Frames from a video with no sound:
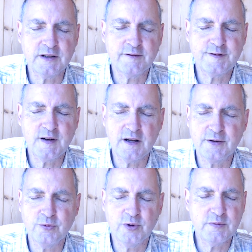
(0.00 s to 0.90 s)
Father,
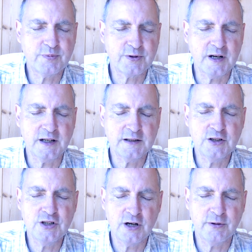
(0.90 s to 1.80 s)
we pray
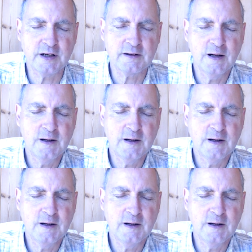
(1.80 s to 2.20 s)
knowing